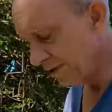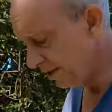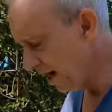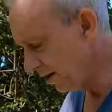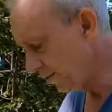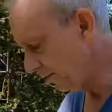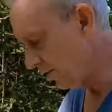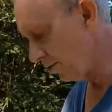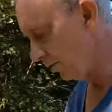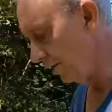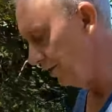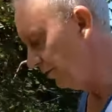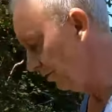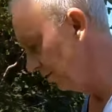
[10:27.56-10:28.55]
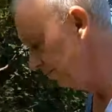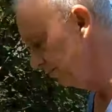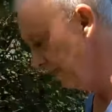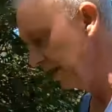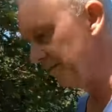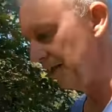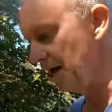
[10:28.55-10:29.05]
Well, the doctor talked her into it
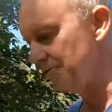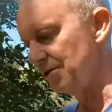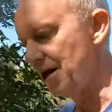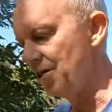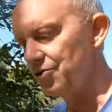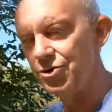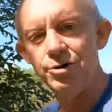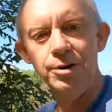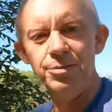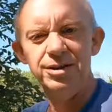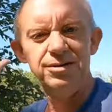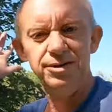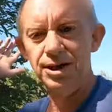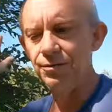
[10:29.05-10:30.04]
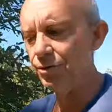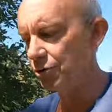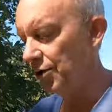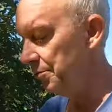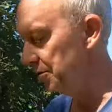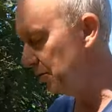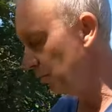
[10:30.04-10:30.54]
$8,000 treatment, several
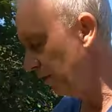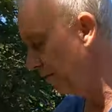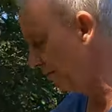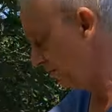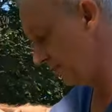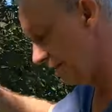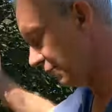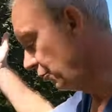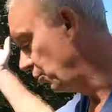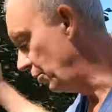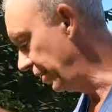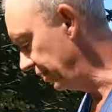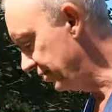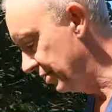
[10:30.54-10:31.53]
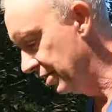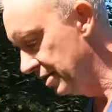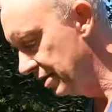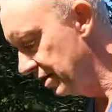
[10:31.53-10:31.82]
treatments a week for several weeks.